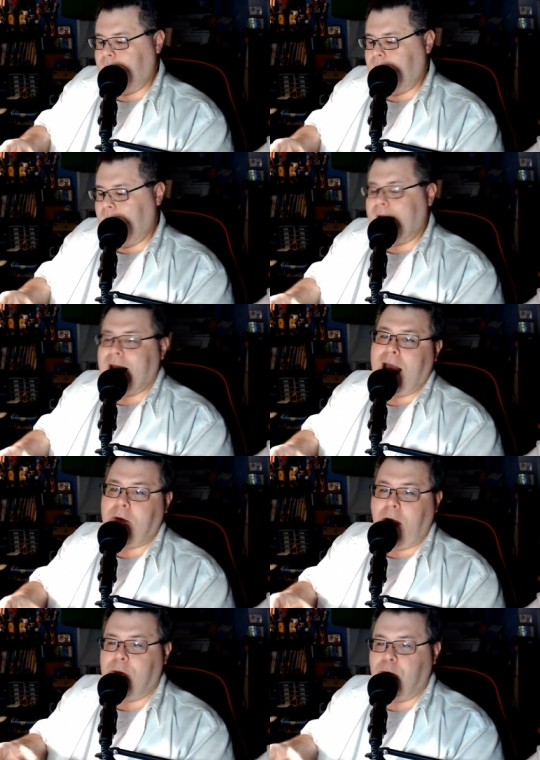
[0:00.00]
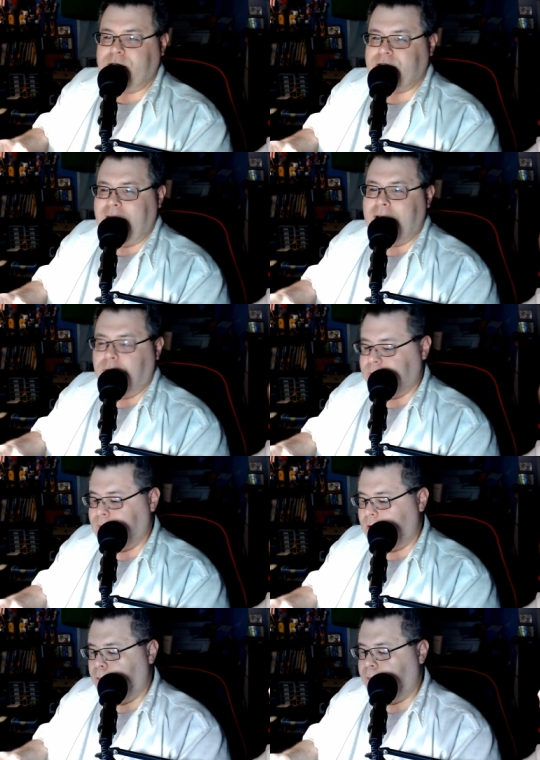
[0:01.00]
And I wish the angle was
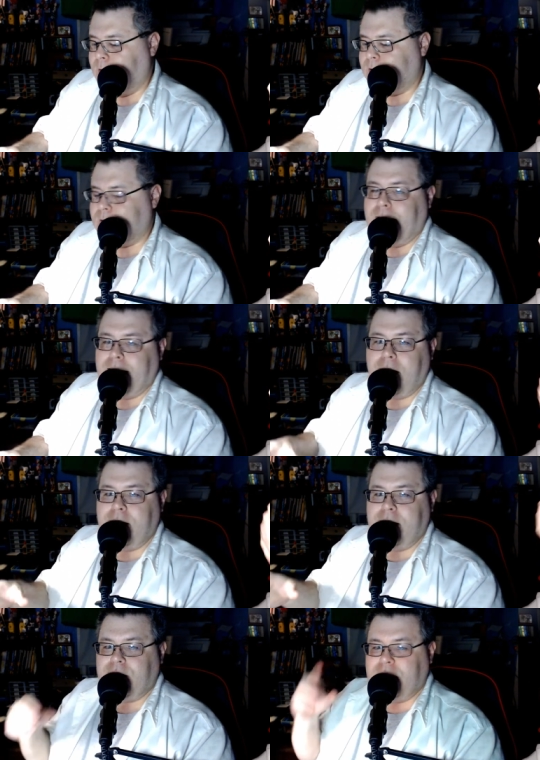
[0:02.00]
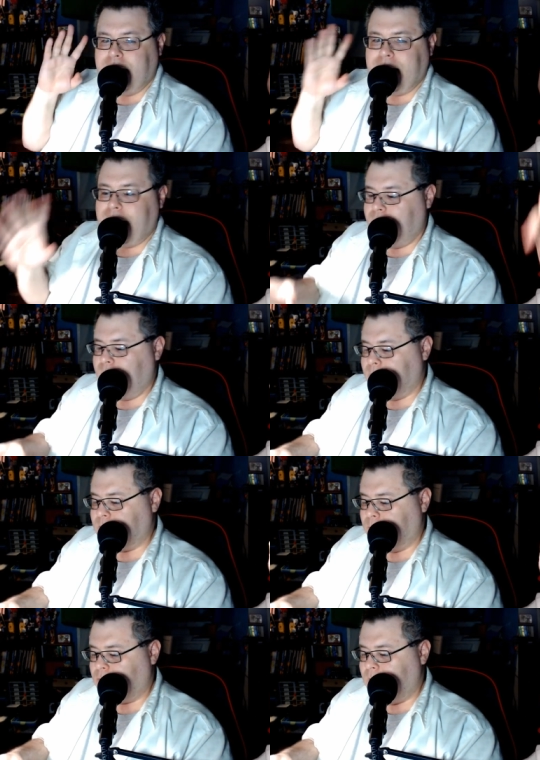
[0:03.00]
better, but air conditioning and everything, so
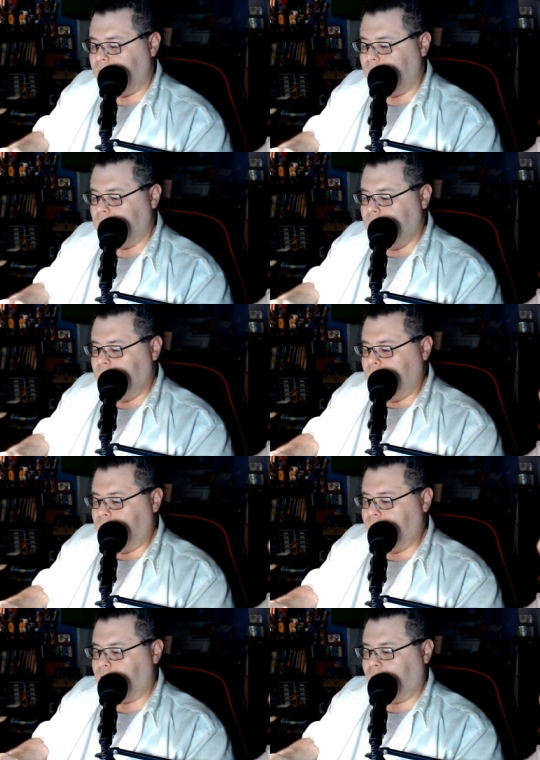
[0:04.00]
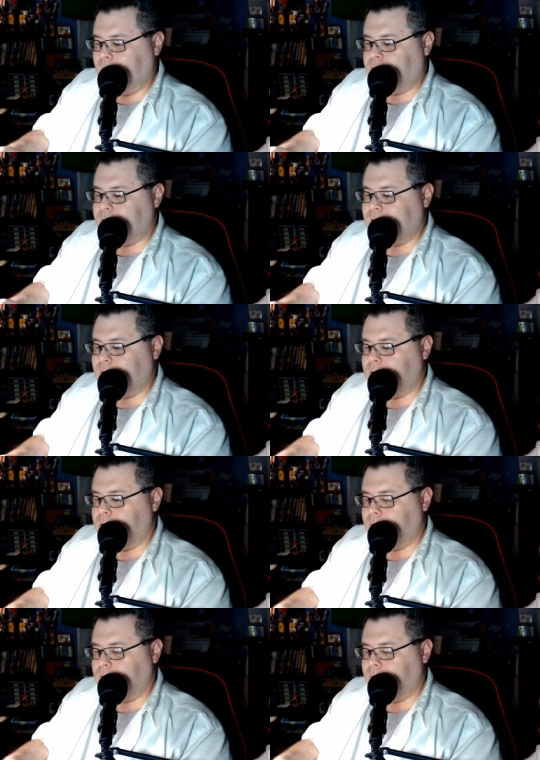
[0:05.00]
I'm trying to better light this too.